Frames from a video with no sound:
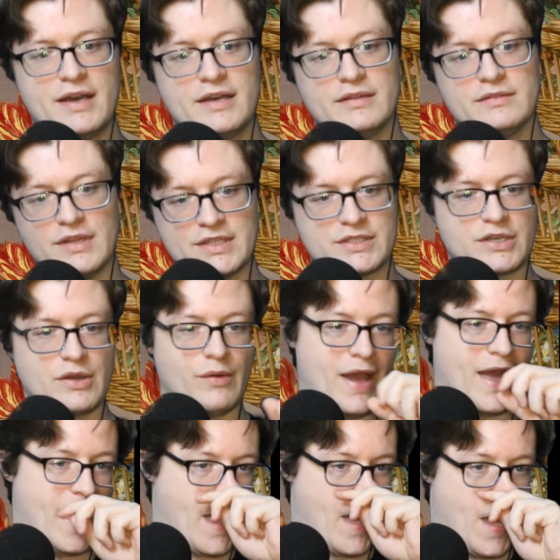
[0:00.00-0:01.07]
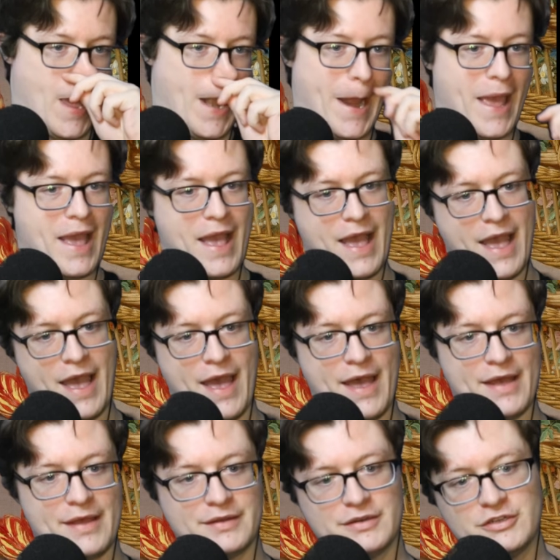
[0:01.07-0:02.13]
let's go ahead
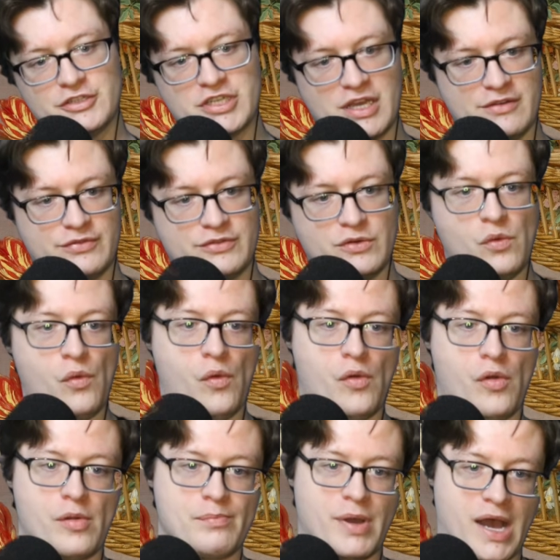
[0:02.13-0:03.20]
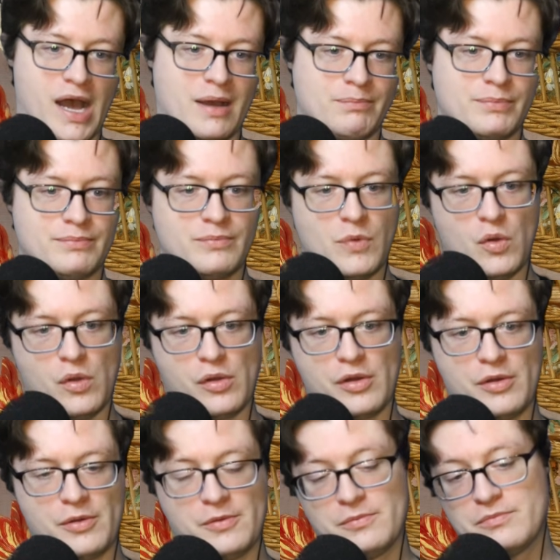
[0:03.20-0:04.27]
and shift or pop
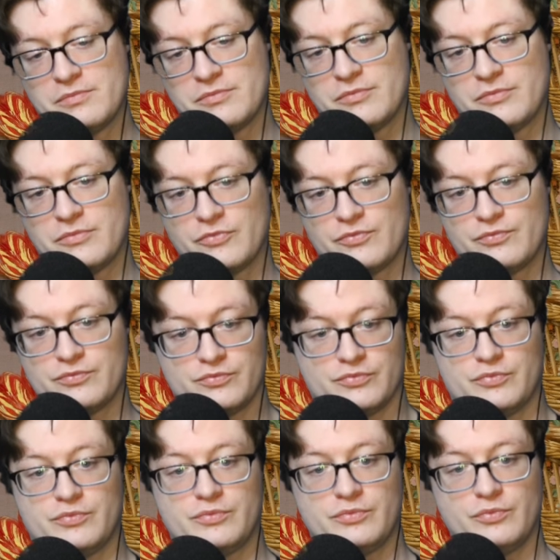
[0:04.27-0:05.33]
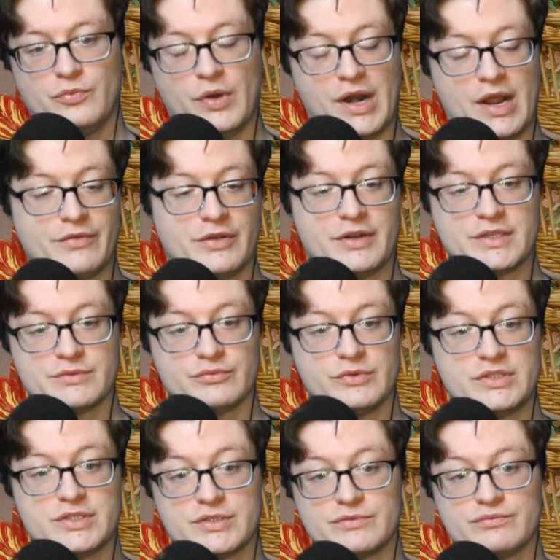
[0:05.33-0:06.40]
or whatever it is. We
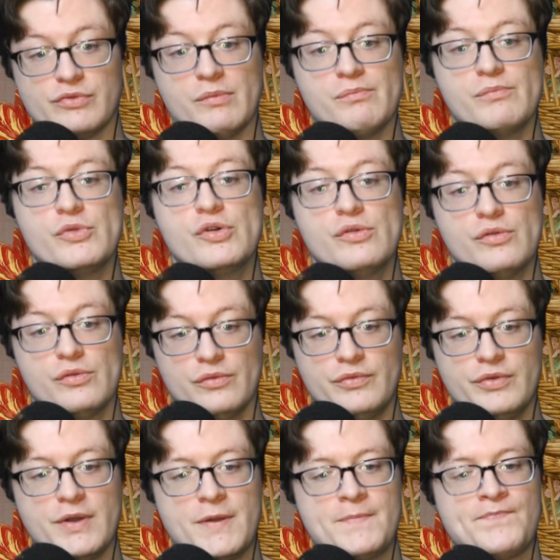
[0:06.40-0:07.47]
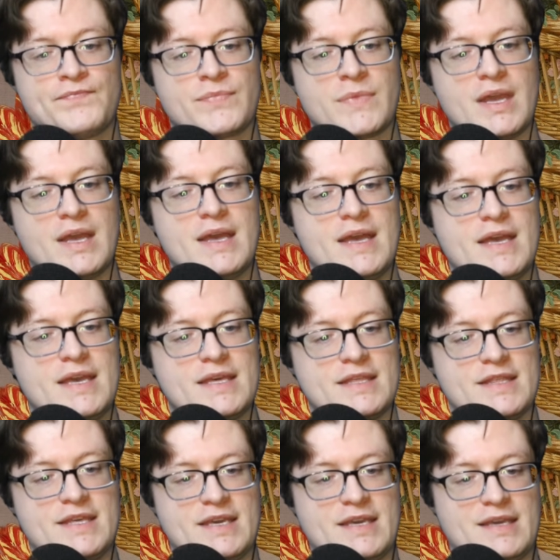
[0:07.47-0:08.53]
just remove
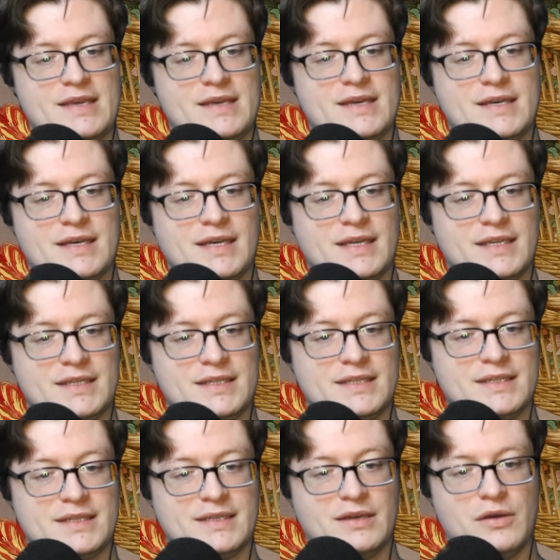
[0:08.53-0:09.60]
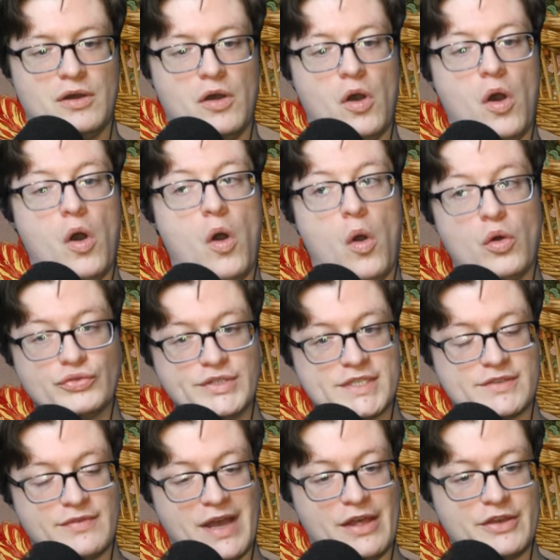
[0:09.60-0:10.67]
the oldest
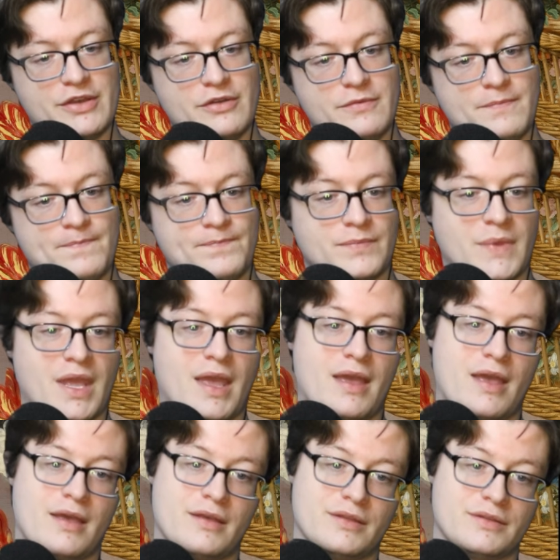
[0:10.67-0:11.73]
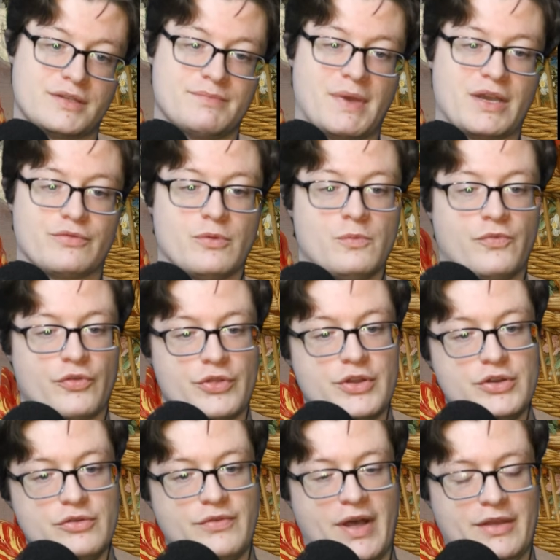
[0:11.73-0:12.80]
value to make room for the
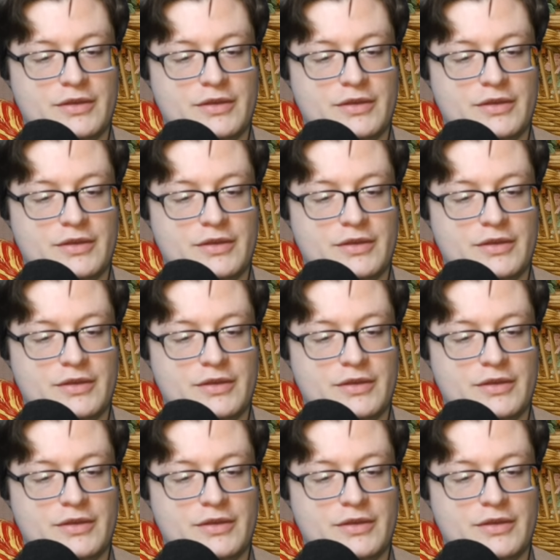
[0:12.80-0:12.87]
new value.